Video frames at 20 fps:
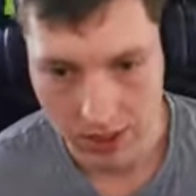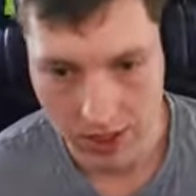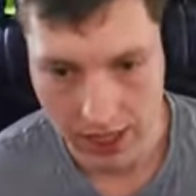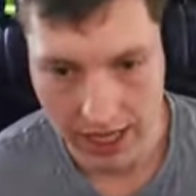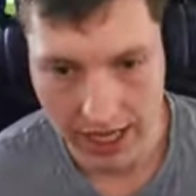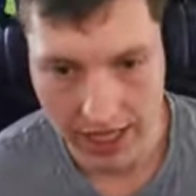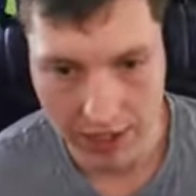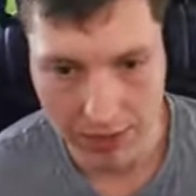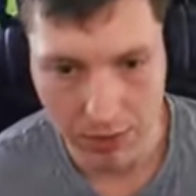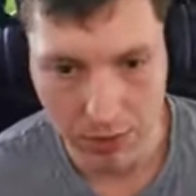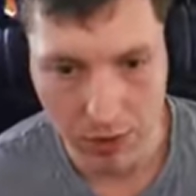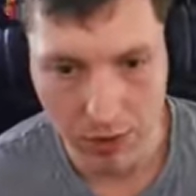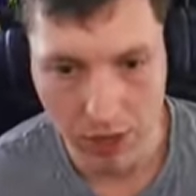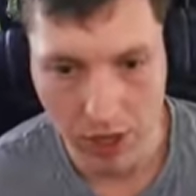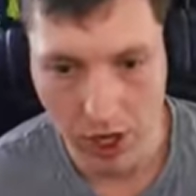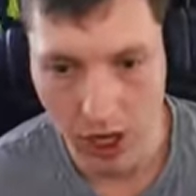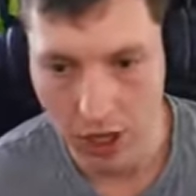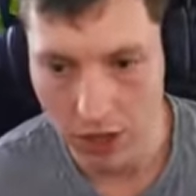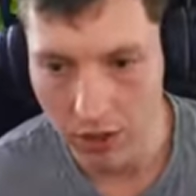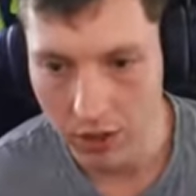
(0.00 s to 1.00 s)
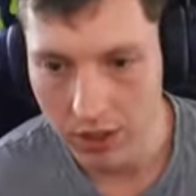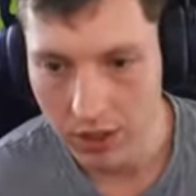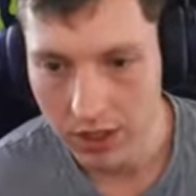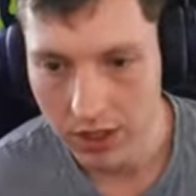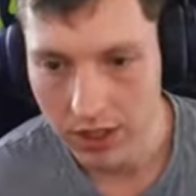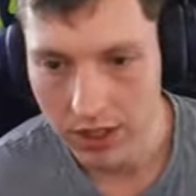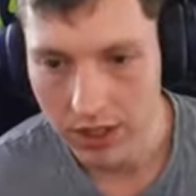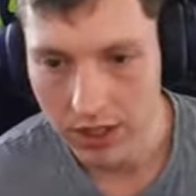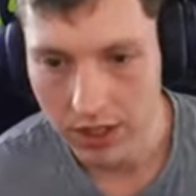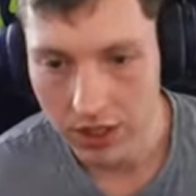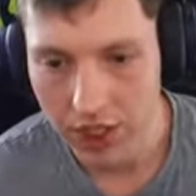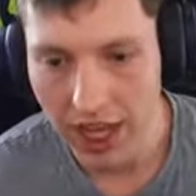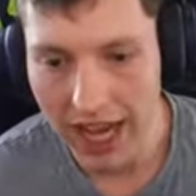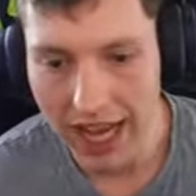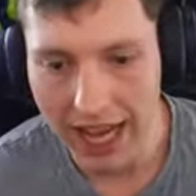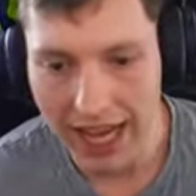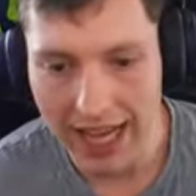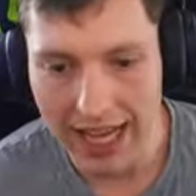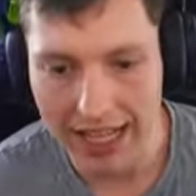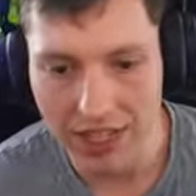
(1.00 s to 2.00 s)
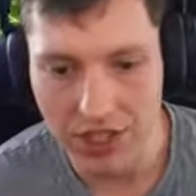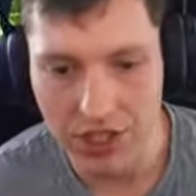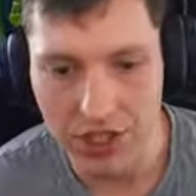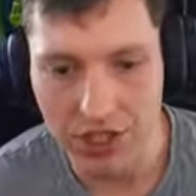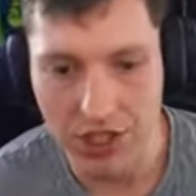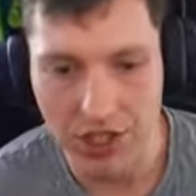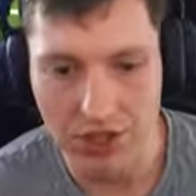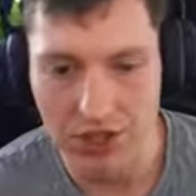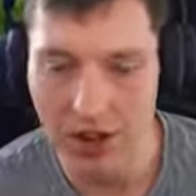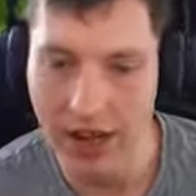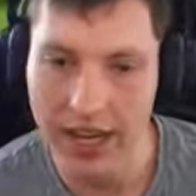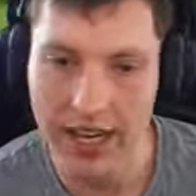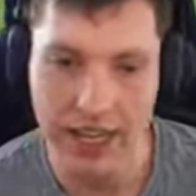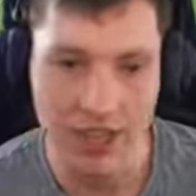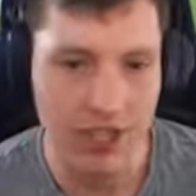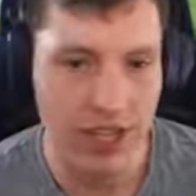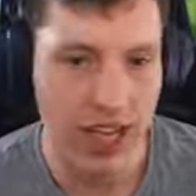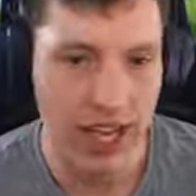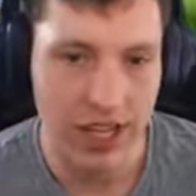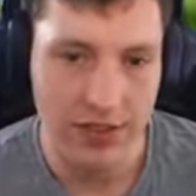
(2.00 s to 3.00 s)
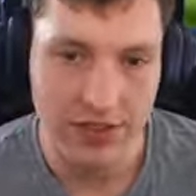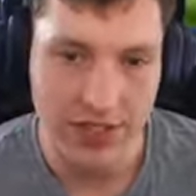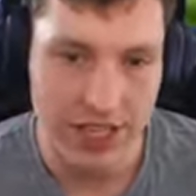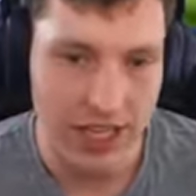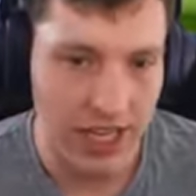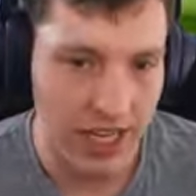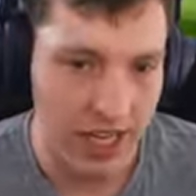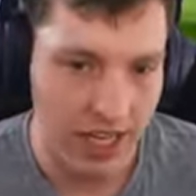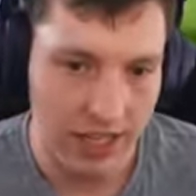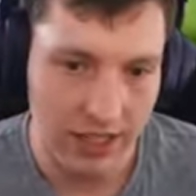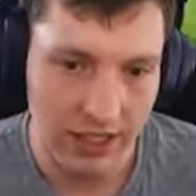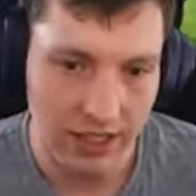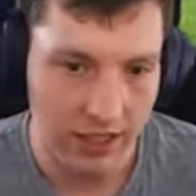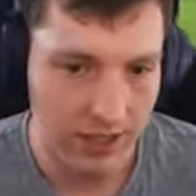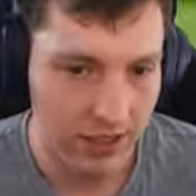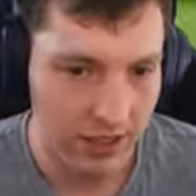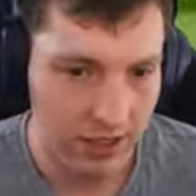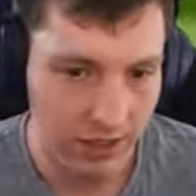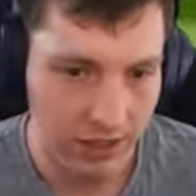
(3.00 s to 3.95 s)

Chance. Bruno. Chance! Raya saves again.